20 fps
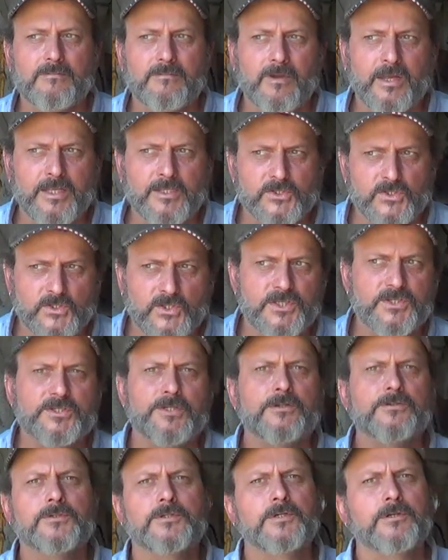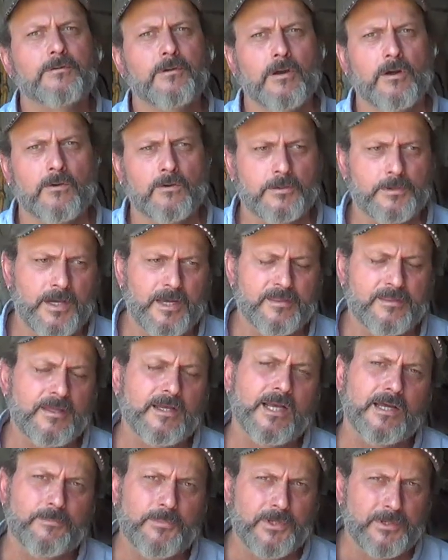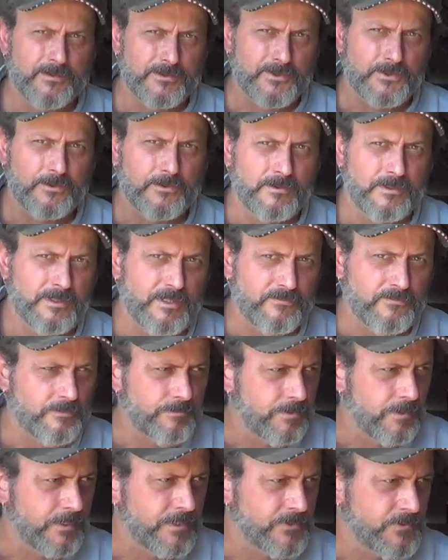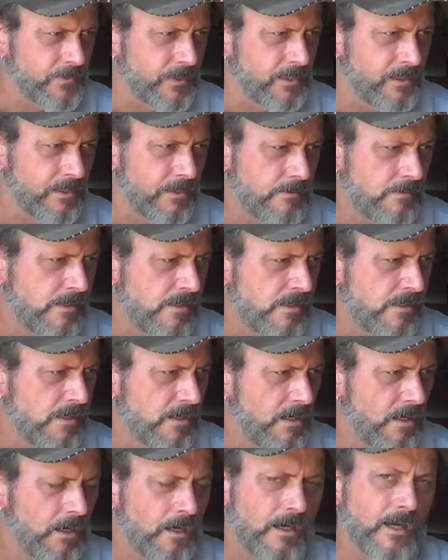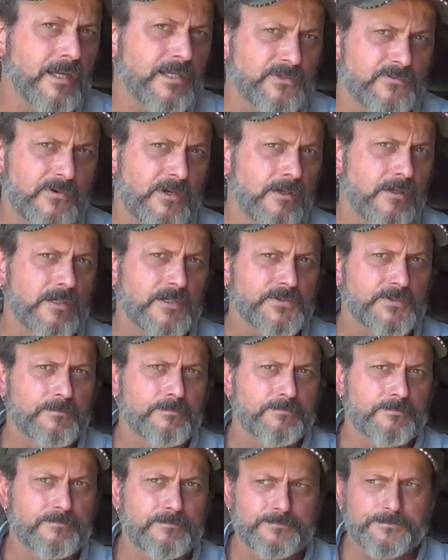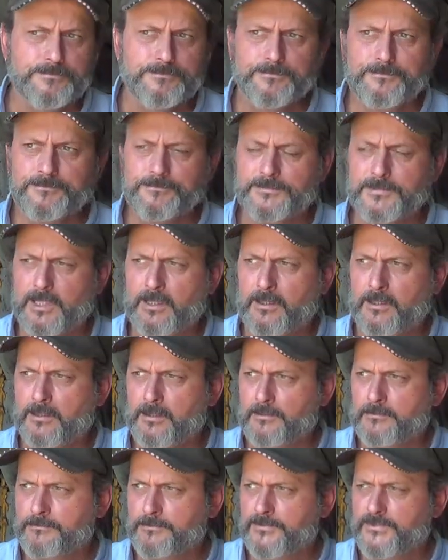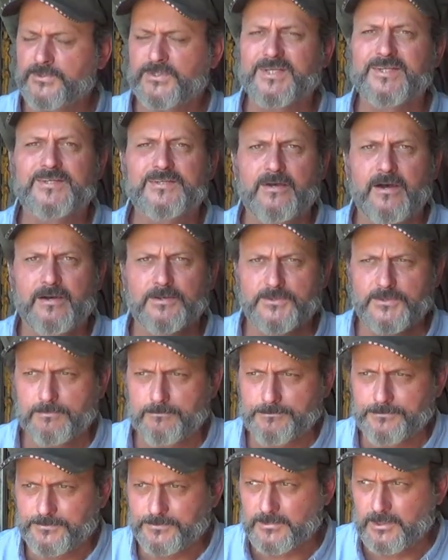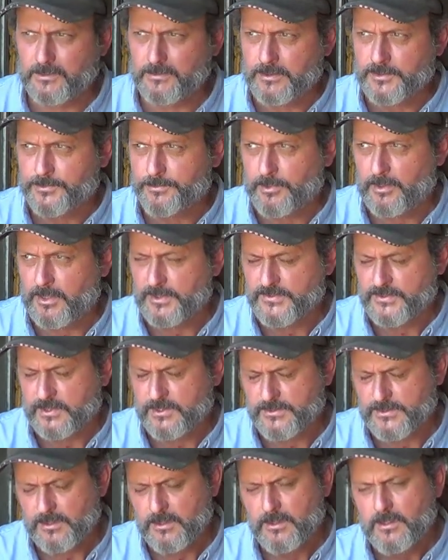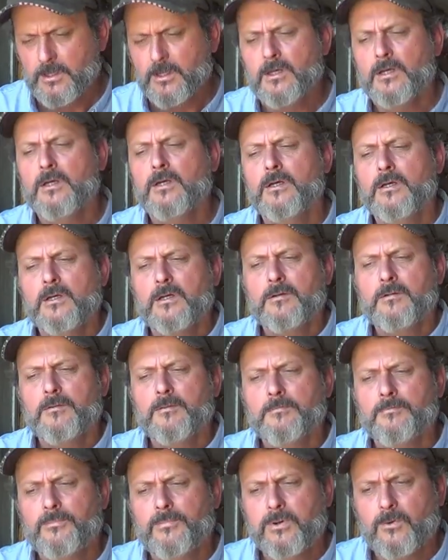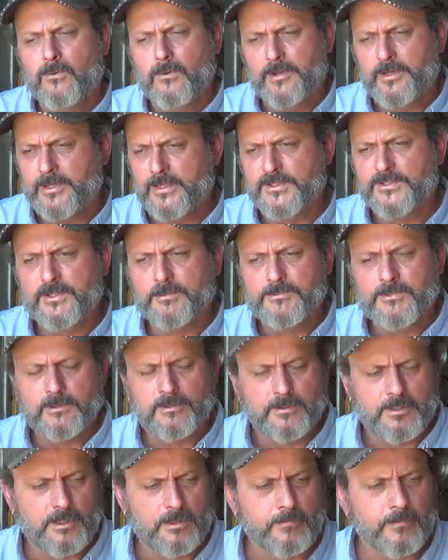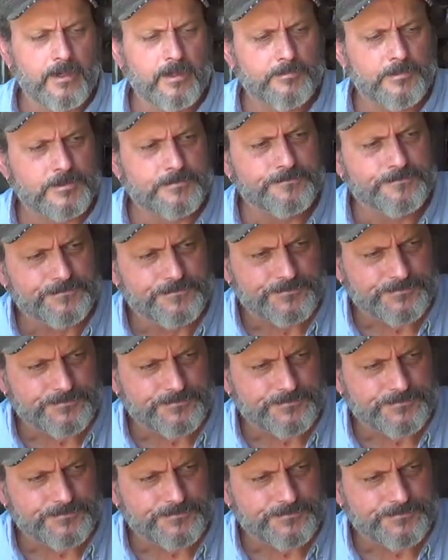and just continue to grow, and I think I'd be in a totally different place right now as far as success in this process. Point is, I'm doing a lot of rambling.